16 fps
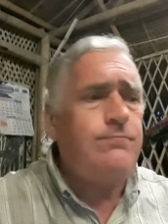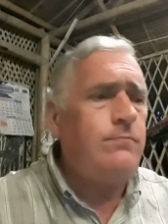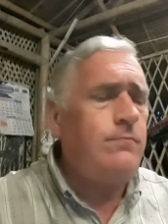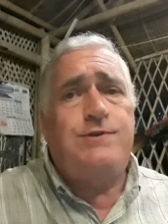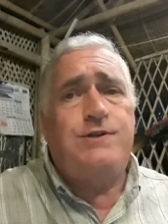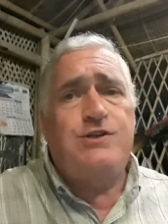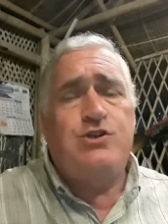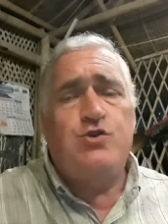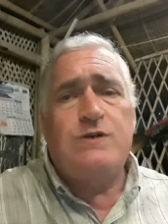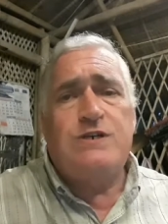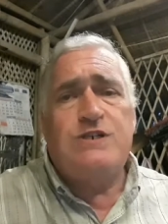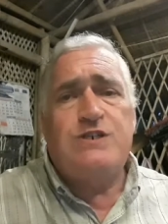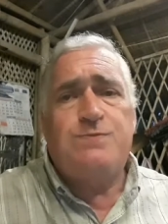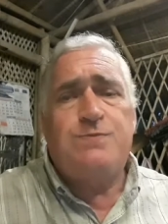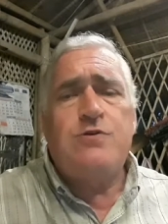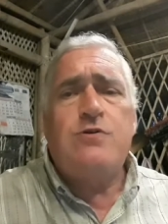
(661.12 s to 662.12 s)
Did you
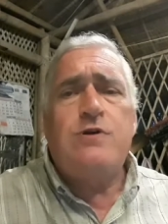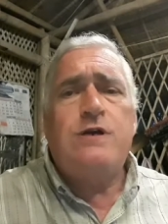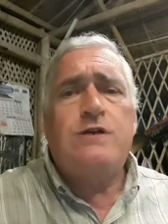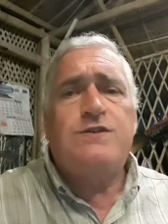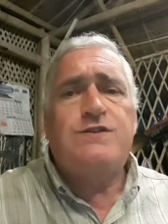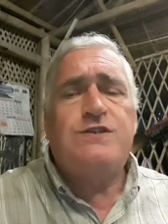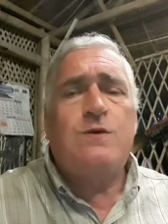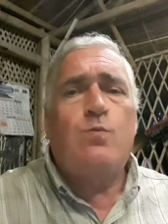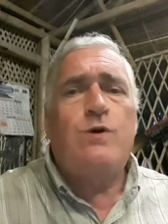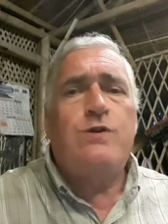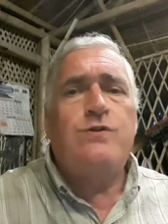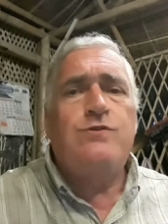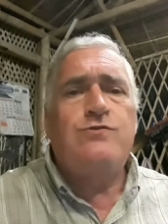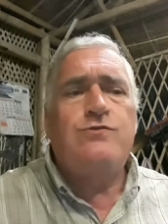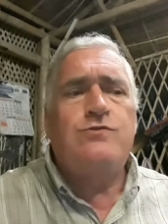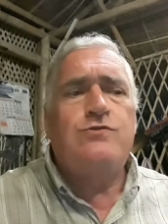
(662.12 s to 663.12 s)
experience
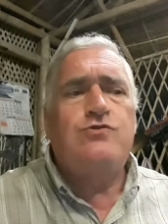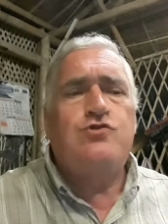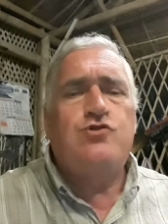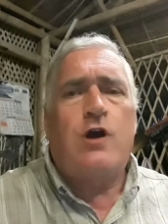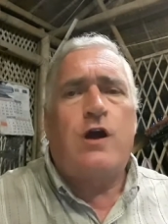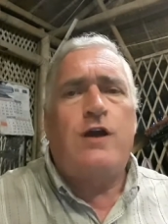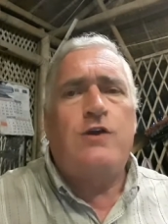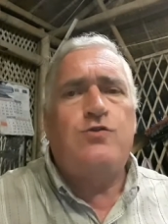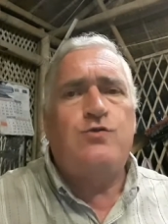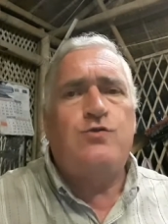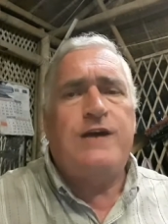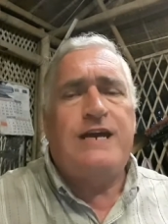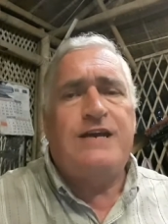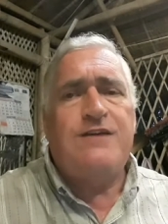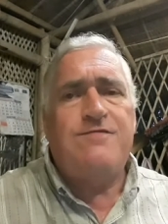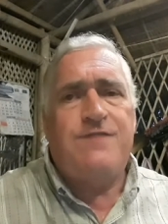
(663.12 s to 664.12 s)
someone trying to
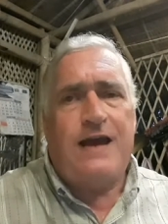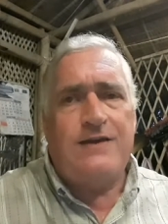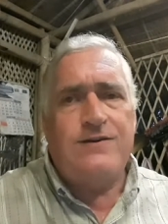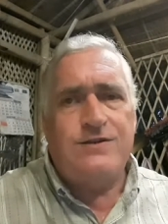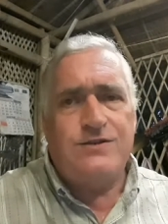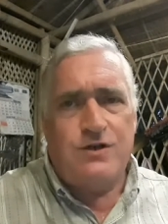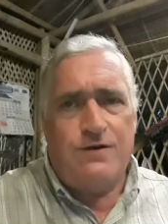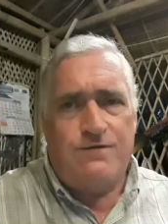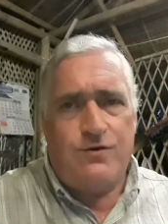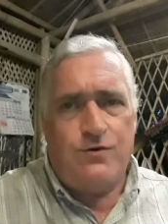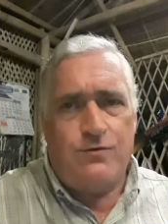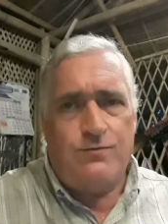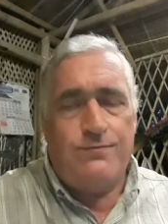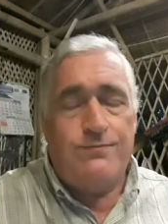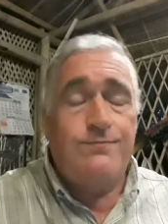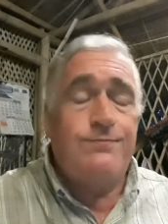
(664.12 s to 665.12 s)
take advantage of you?
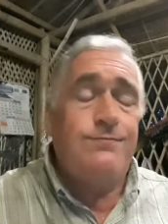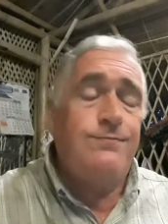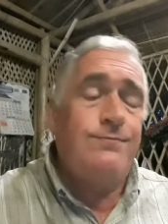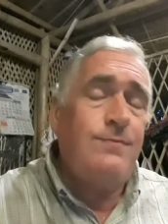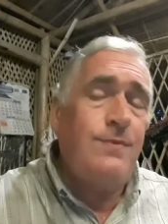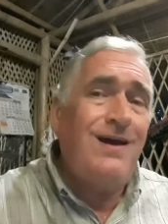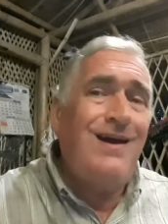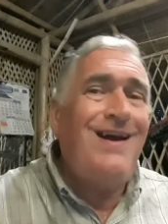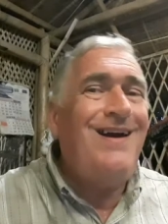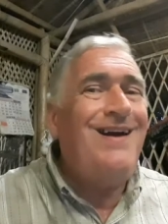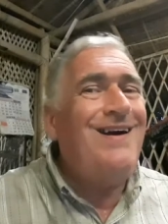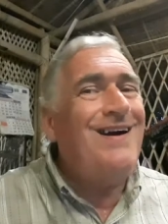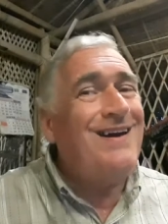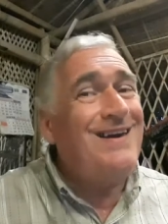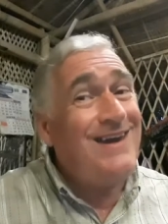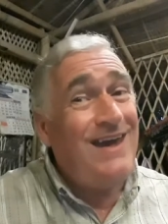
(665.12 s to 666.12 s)

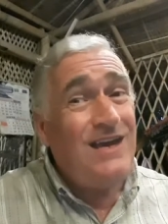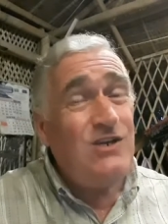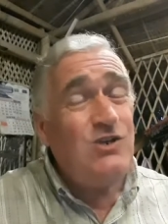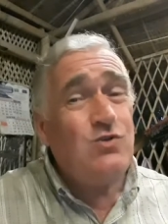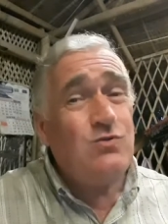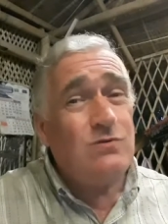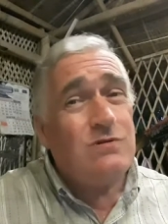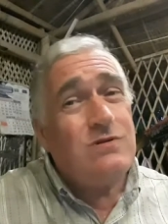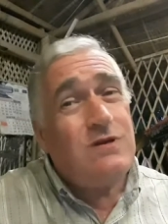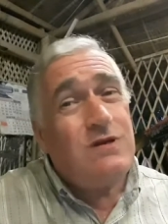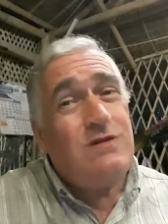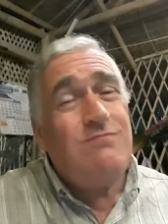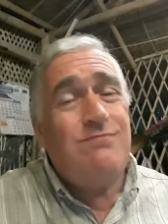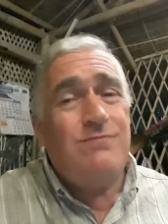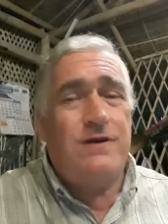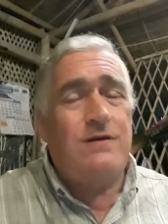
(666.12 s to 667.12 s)
Occasionally
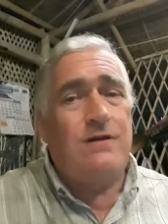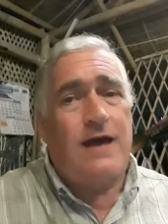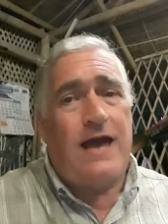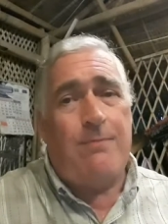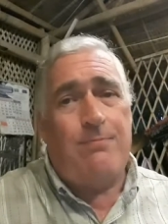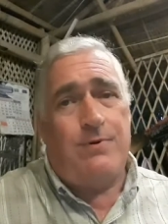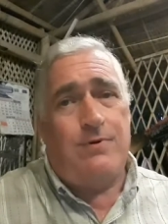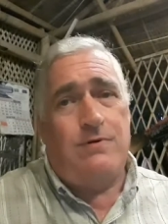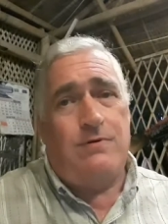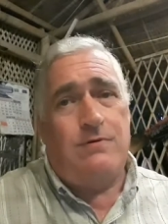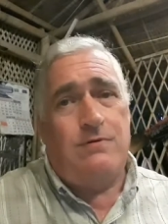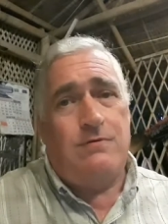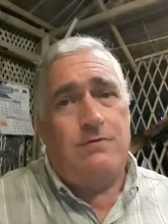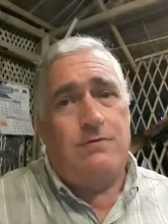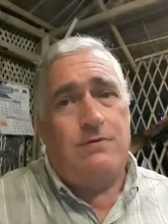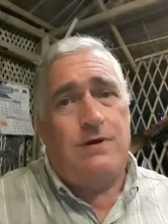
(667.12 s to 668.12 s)
it'll happen.
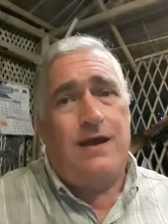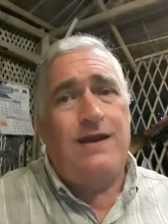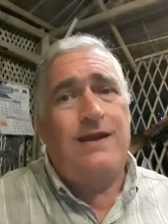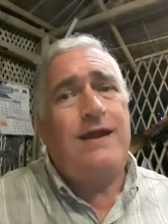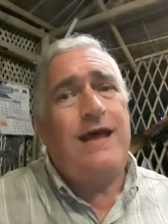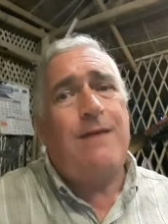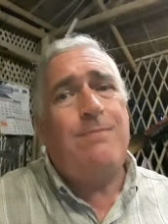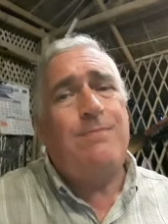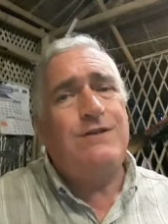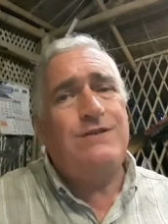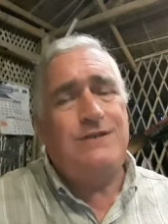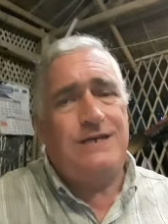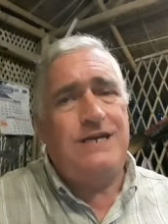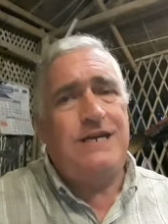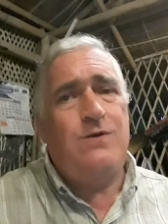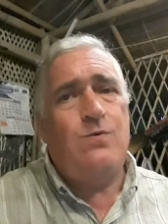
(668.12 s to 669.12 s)
And it happens
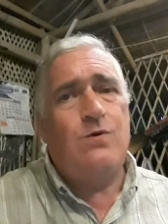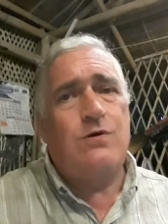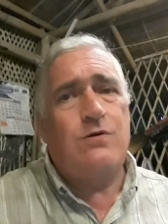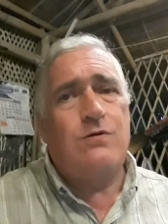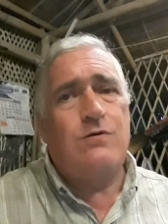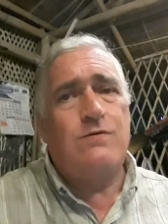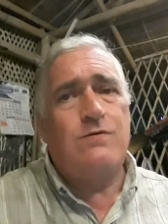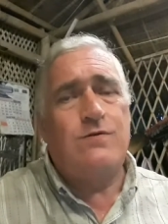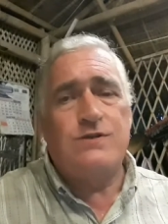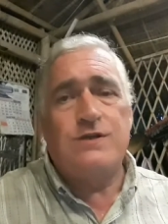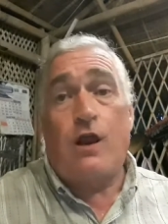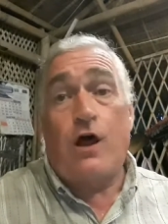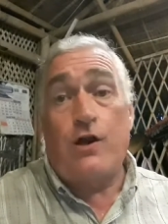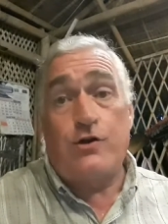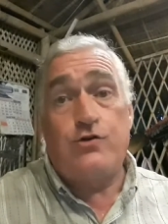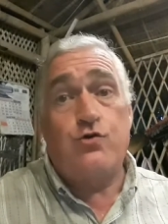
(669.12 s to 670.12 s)
anywhere there's a
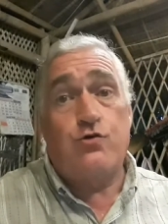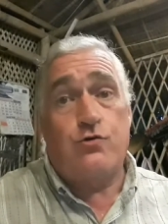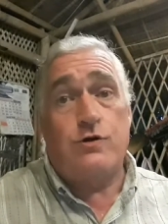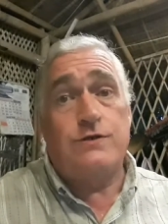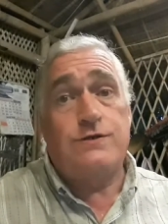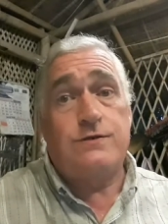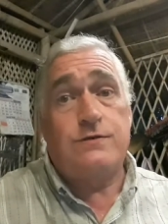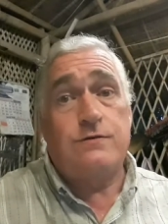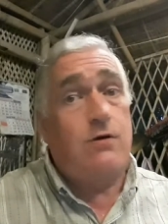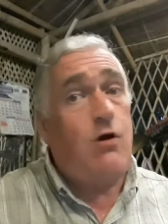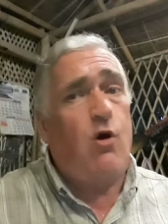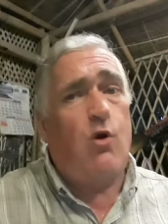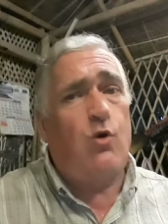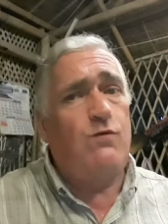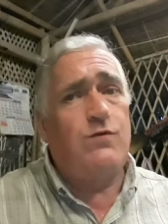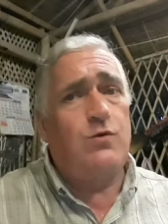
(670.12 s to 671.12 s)
lot of tourists,
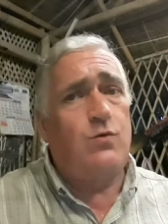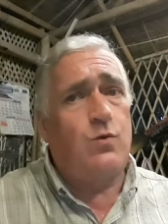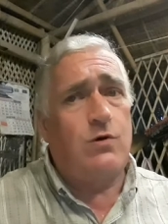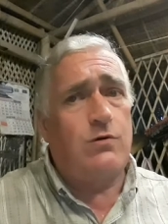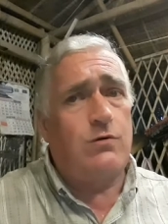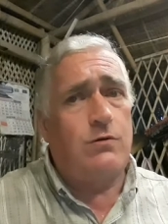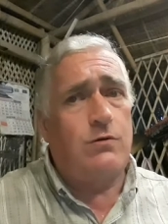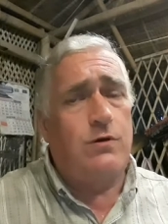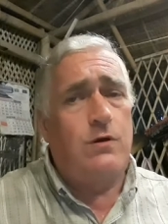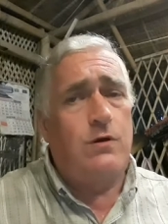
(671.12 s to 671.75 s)
all over the world.